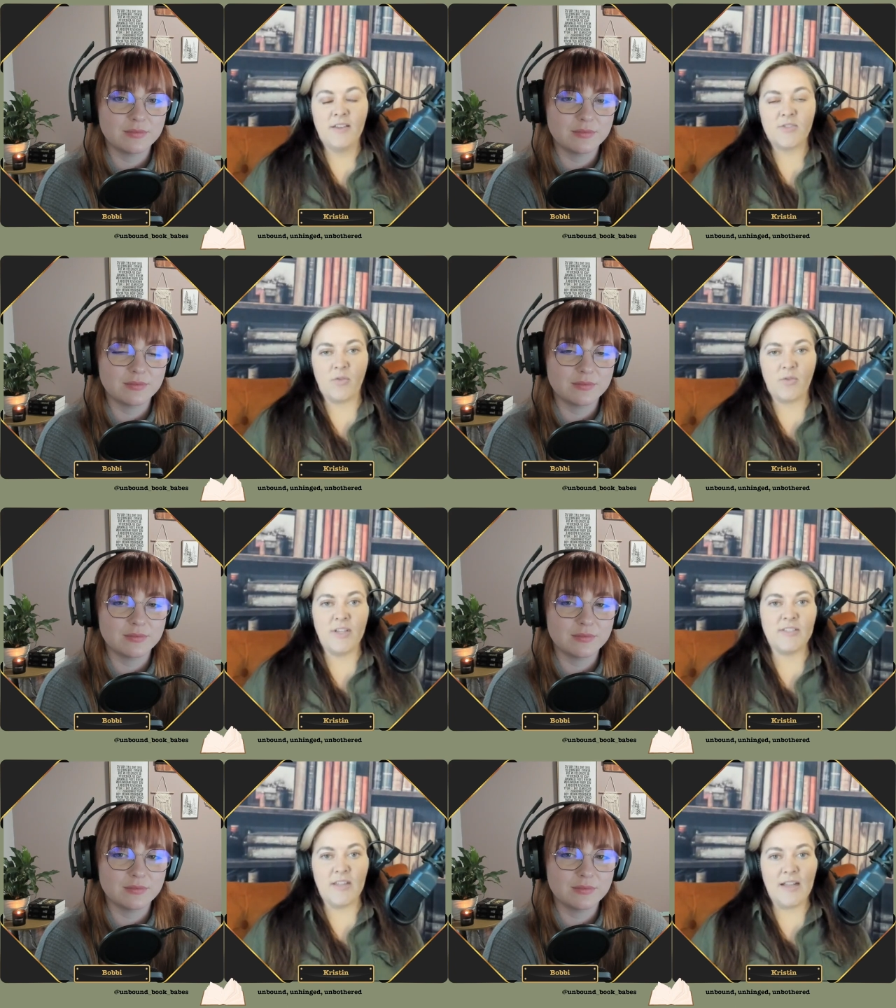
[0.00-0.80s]
Speaker 1: So it
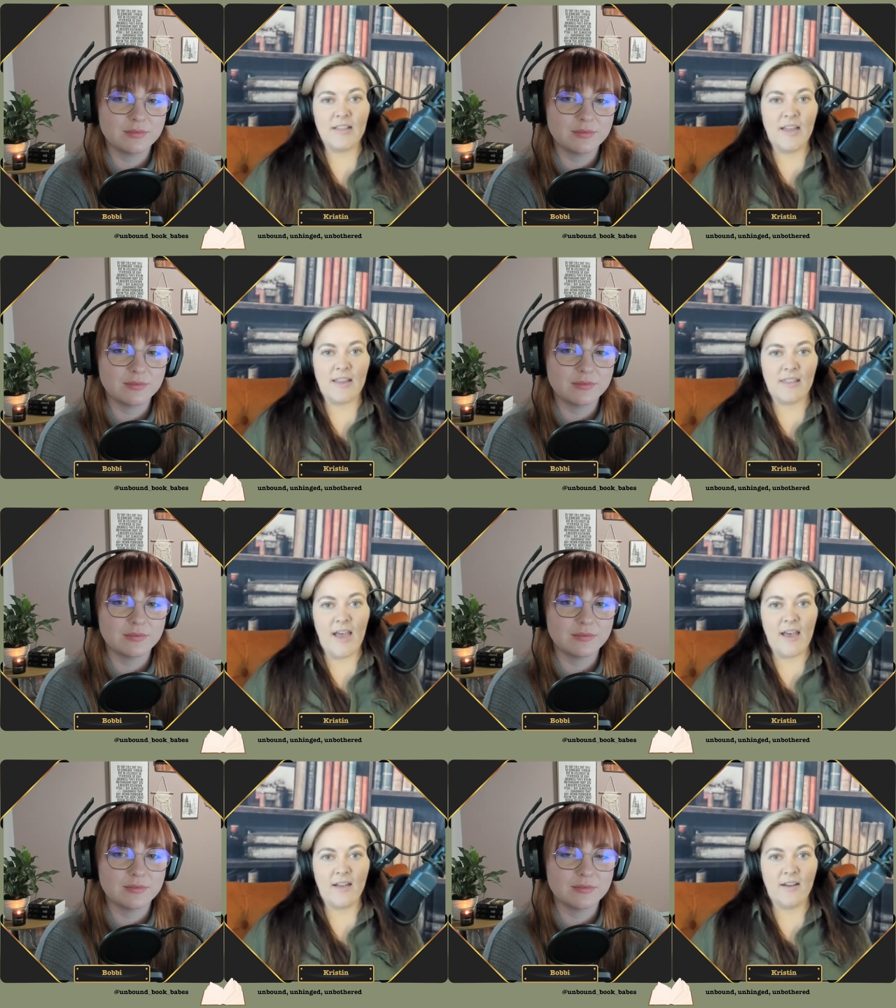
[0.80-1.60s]
reads a lot like
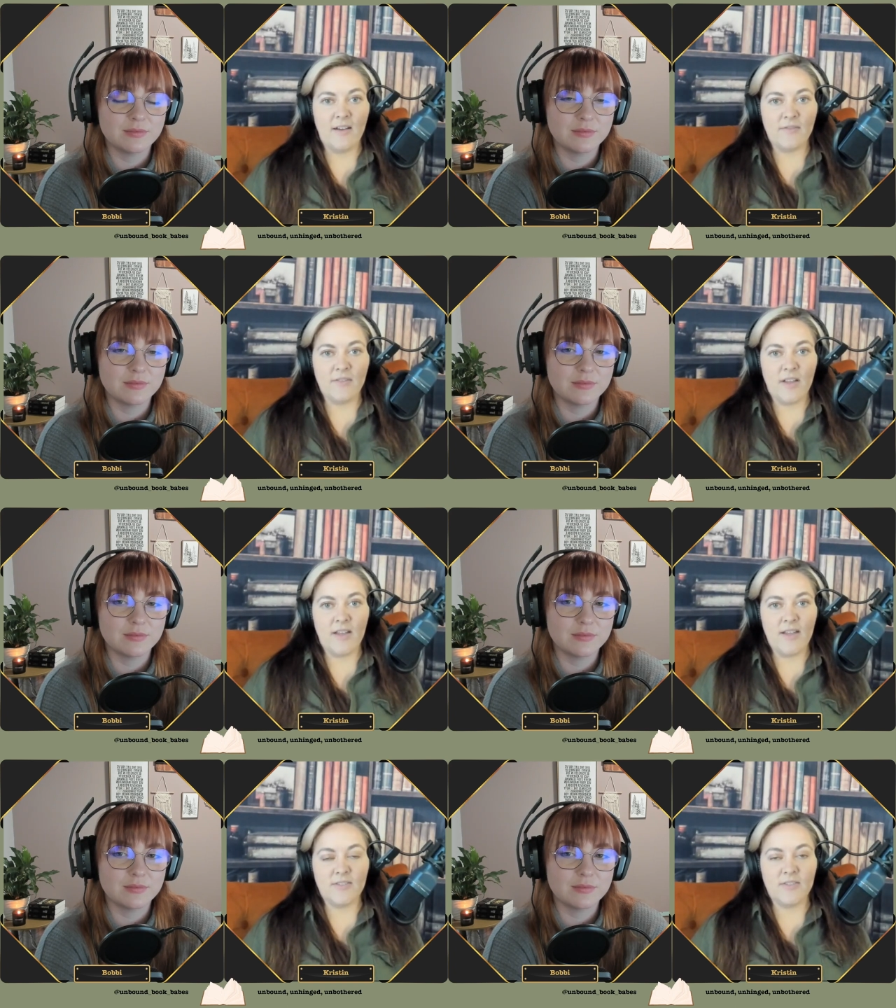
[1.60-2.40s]
that. Of
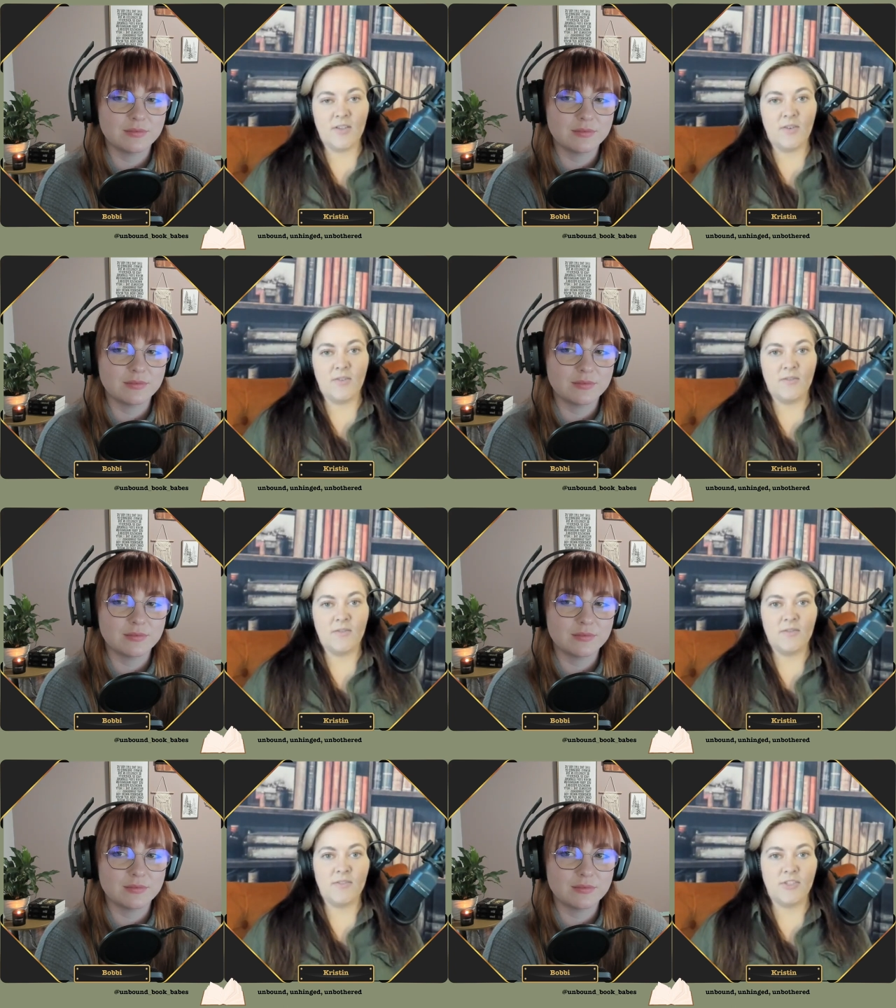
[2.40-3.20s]
and so
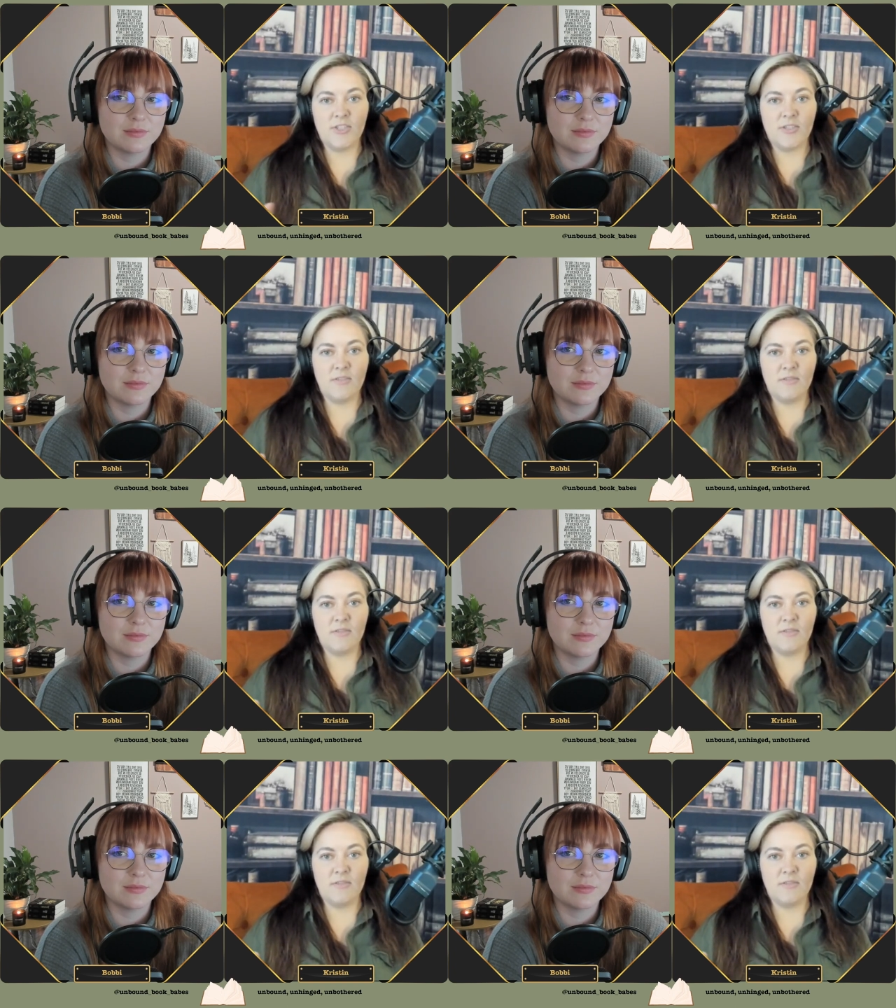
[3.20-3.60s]
she,